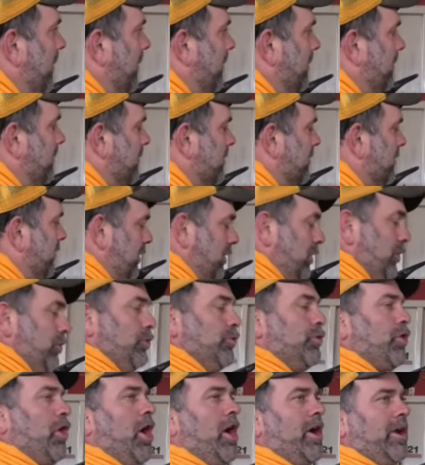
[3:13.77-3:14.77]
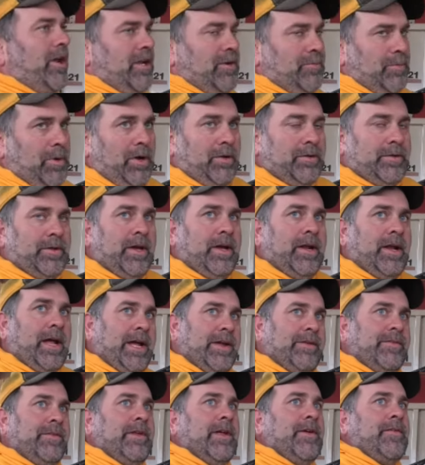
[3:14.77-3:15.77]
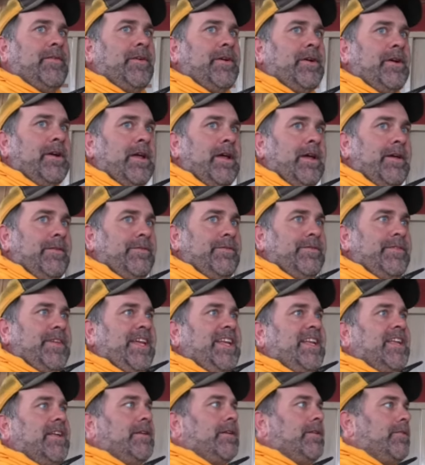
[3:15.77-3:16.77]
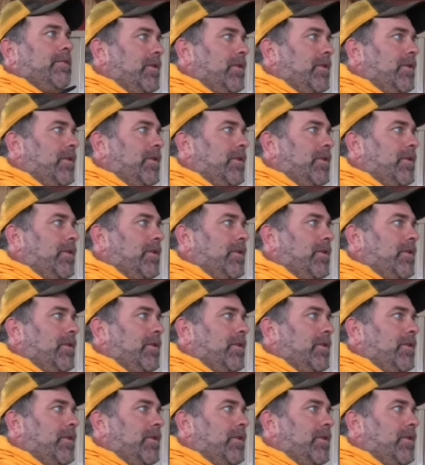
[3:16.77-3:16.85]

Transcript: Uh, you- You talking about that, I never had seen it,